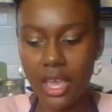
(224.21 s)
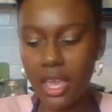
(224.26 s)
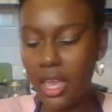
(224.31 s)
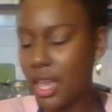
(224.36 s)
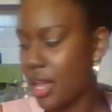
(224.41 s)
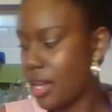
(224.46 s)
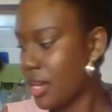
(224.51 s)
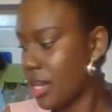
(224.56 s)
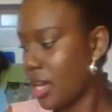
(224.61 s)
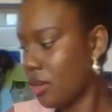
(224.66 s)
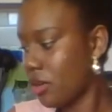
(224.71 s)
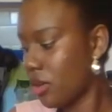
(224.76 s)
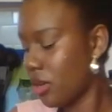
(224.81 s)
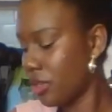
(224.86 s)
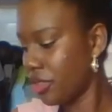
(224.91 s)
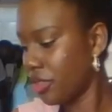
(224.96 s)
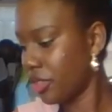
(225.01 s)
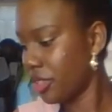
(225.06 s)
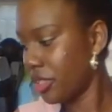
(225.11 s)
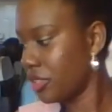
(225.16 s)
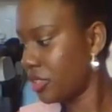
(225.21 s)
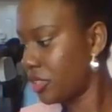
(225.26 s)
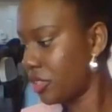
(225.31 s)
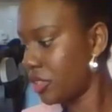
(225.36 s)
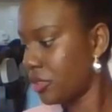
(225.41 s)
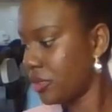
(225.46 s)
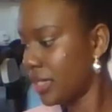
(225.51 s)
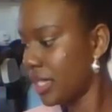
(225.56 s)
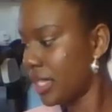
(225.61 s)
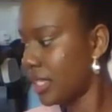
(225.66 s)
And now all you're going to
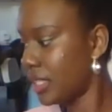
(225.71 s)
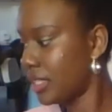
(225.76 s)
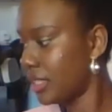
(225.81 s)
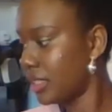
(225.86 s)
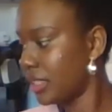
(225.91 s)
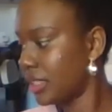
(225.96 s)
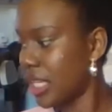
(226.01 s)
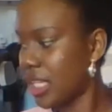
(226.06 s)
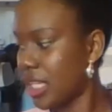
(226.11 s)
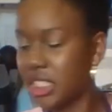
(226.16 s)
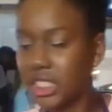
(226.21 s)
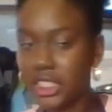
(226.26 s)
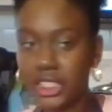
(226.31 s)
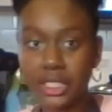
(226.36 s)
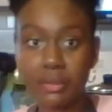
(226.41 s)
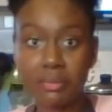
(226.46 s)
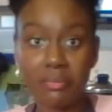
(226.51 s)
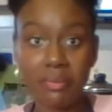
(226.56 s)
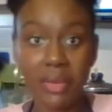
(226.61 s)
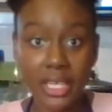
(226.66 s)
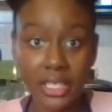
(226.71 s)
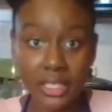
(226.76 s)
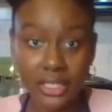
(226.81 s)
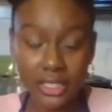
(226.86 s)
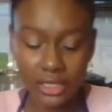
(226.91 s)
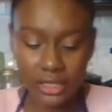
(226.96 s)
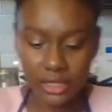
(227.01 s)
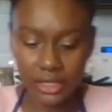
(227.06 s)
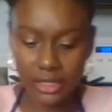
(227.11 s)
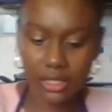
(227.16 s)
do is essentially mix